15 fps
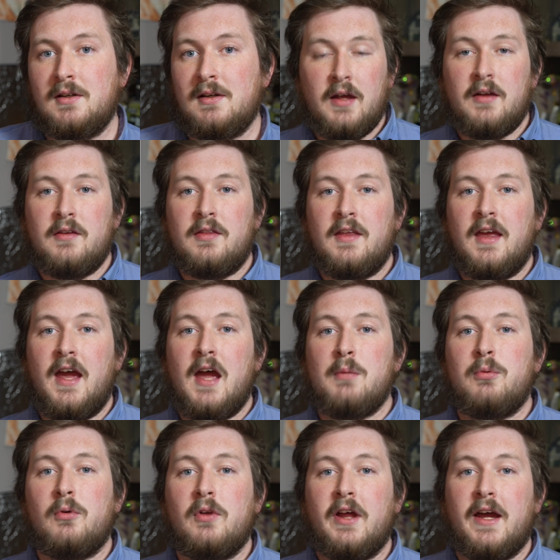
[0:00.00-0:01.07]
And the
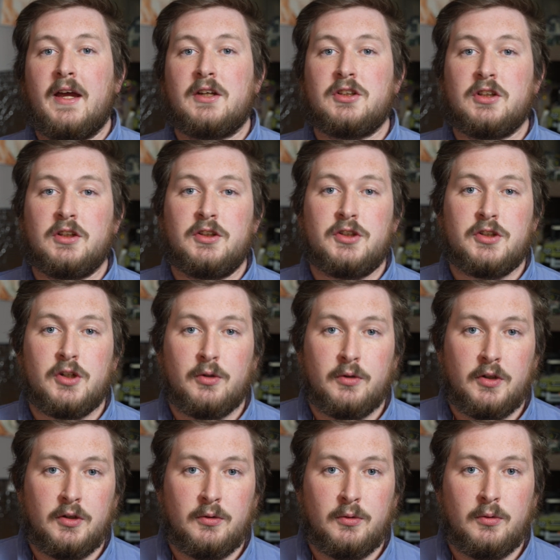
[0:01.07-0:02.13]
app will actually show
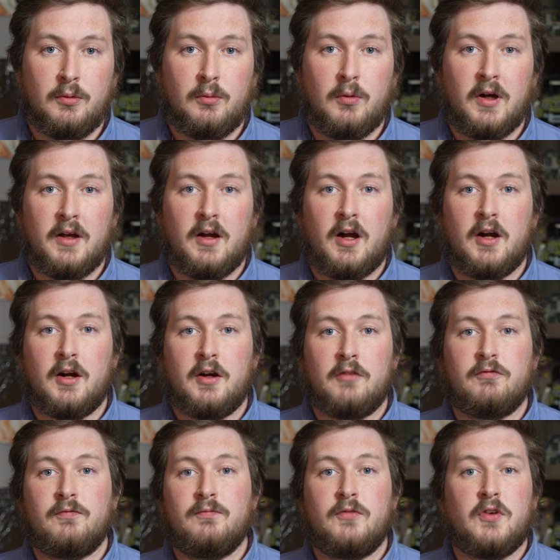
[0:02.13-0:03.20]
you what are
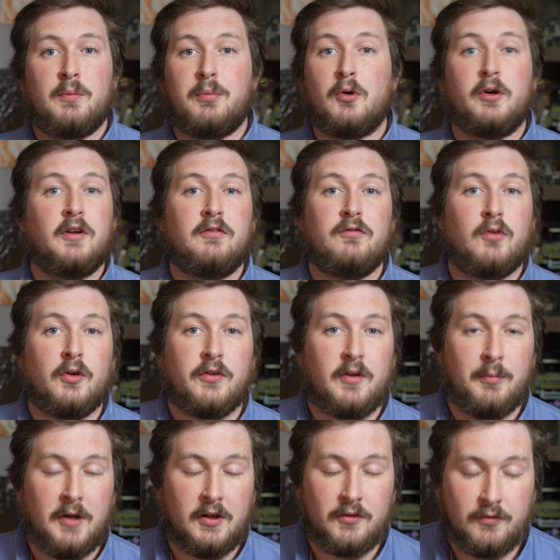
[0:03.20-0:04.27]
supported voice
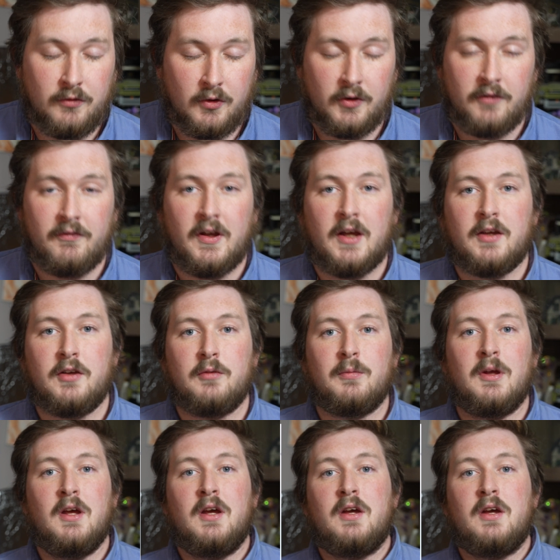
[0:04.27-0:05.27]
commands for the vacuum,